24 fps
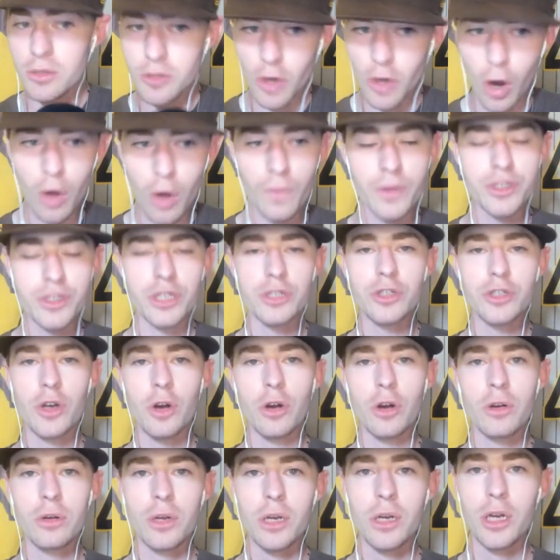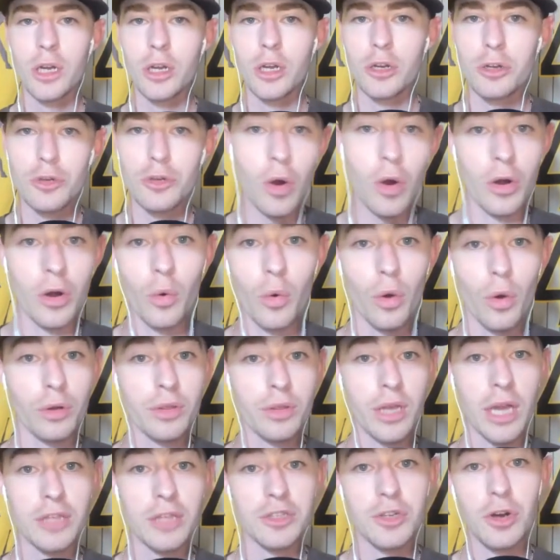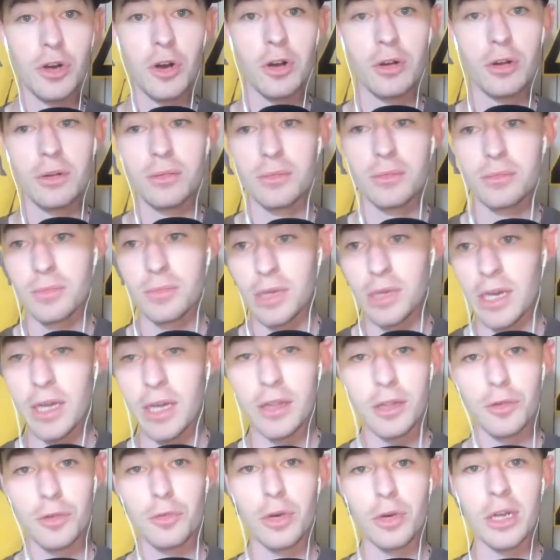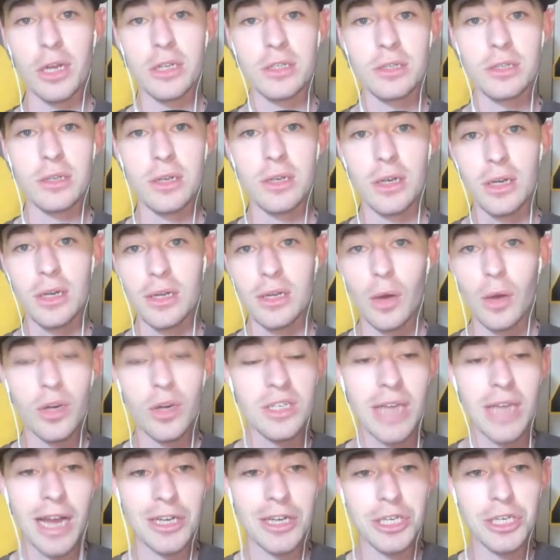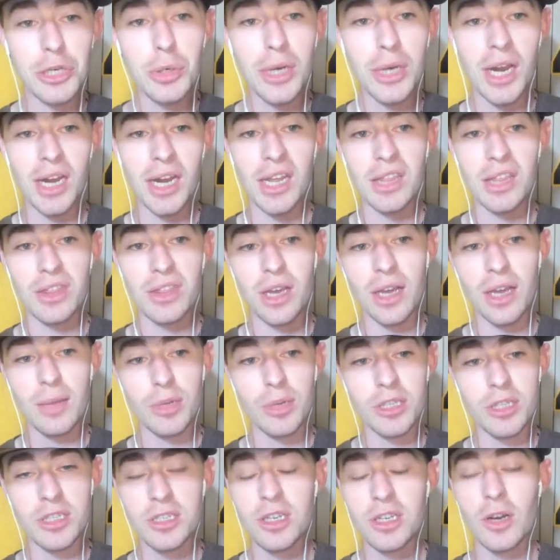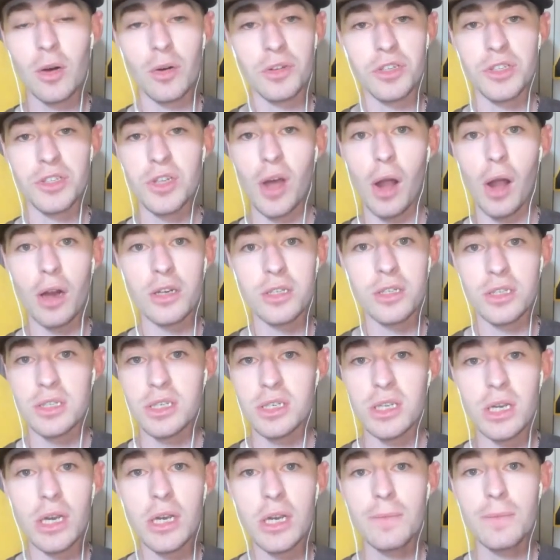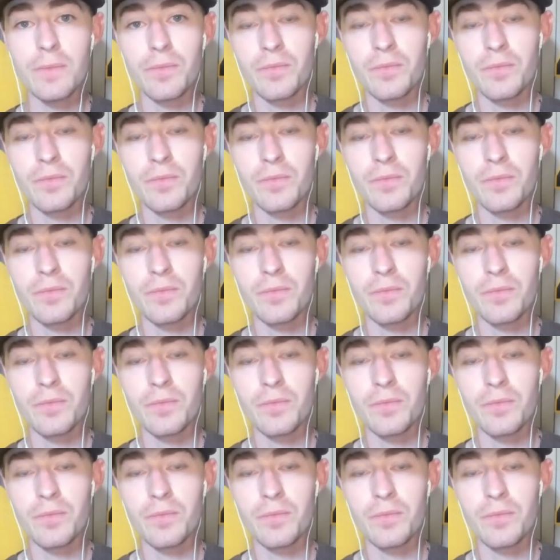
Darvish is hurt. Cronenworth gets hurt, hit in the wrist. No, he's not doing anything, but still, it sucks to see.